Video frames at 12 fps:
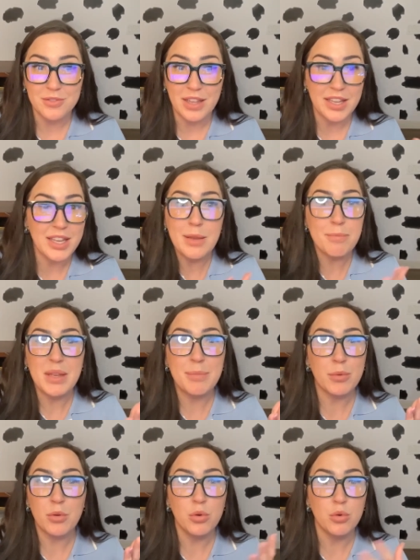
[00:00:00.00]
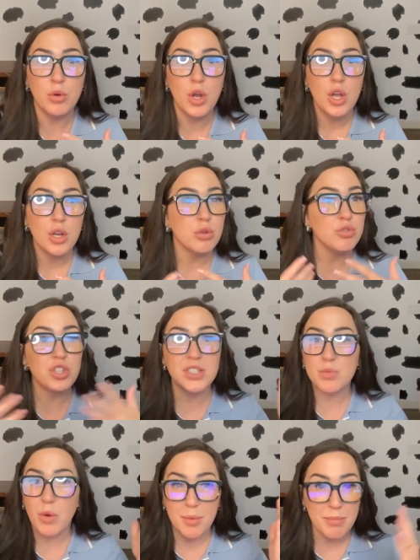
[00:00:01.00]
They keep people who
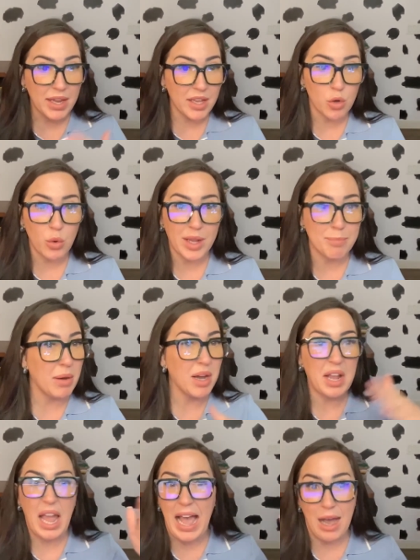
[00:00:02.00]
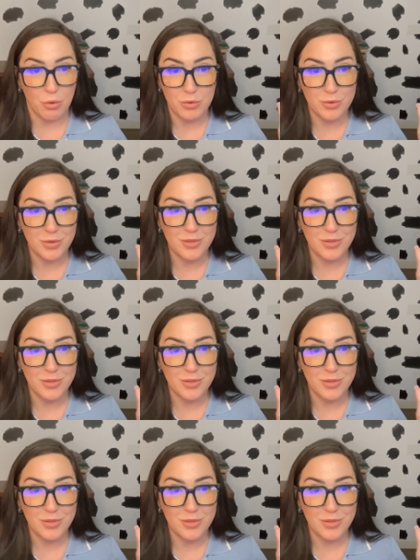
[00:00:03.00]
just want to make a quick buck out.